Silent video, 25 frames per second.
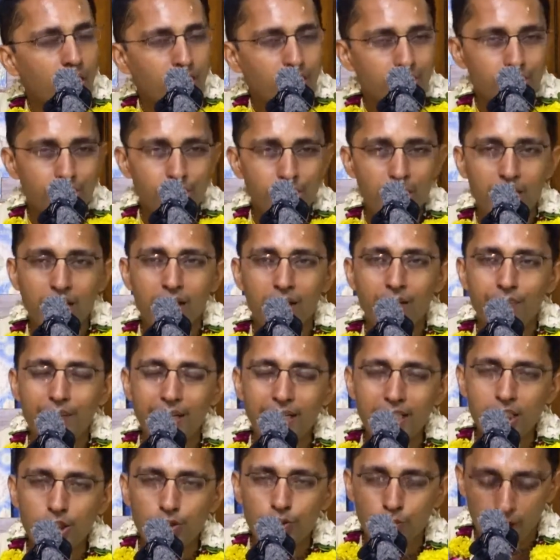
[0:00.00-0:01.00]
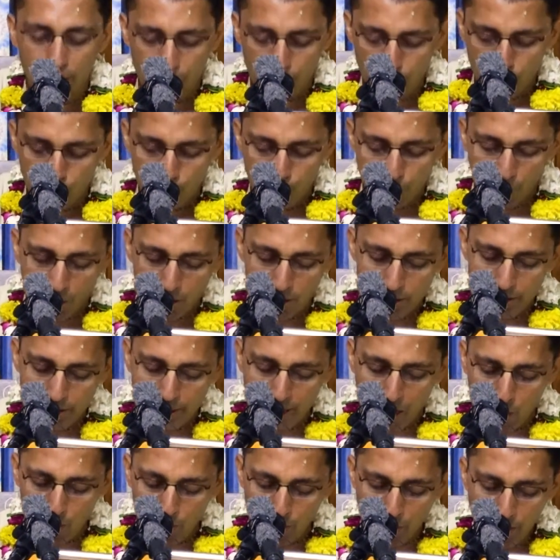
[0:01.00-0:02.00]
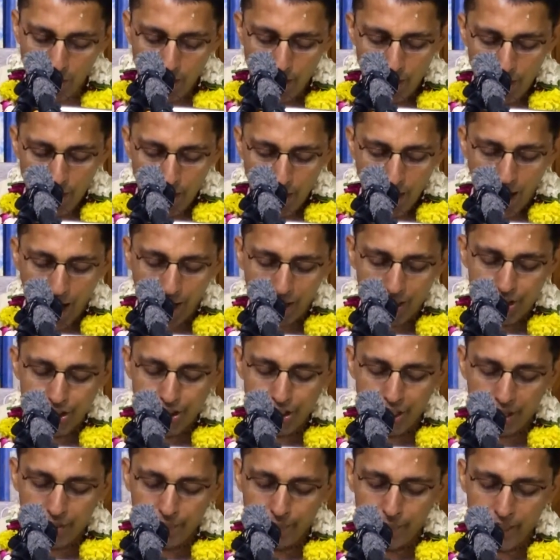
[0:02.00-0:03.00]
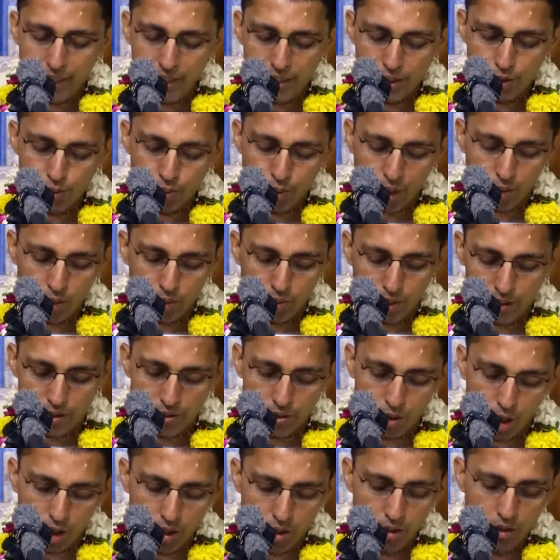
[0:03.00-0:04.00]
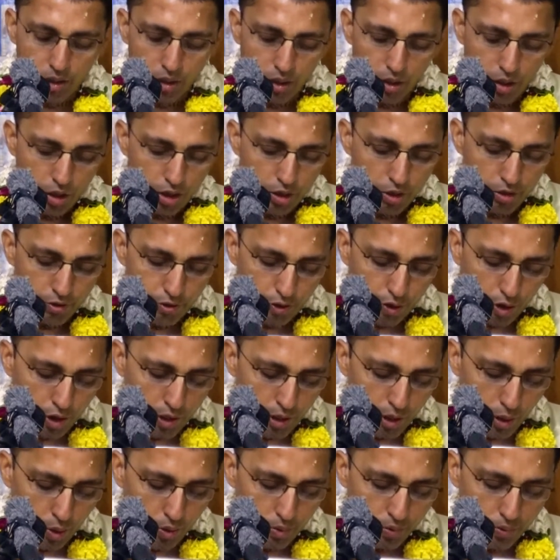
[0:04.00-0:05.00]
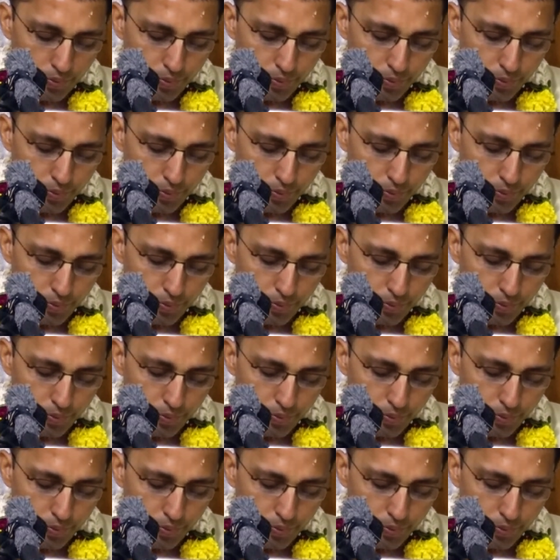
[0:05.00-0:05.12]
Kshara means one who falls down, Akshara means one who does not fall down.